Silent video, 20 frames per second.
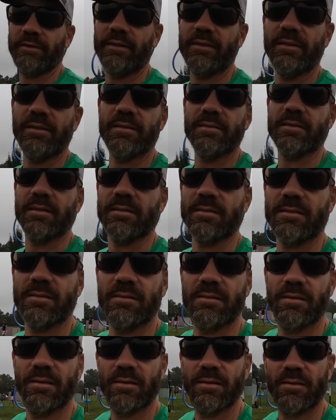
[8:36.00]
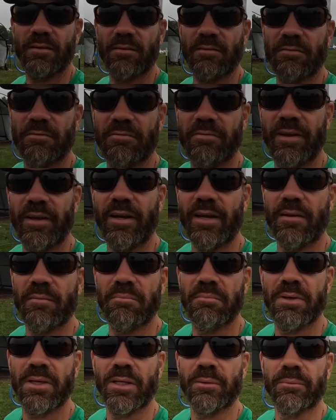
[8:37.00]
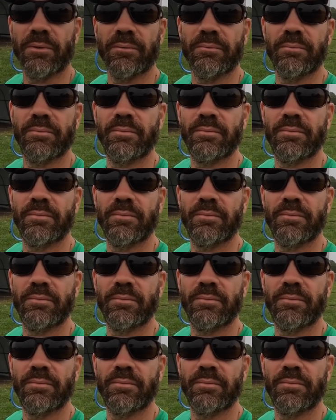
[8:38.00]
does, it's very minimal.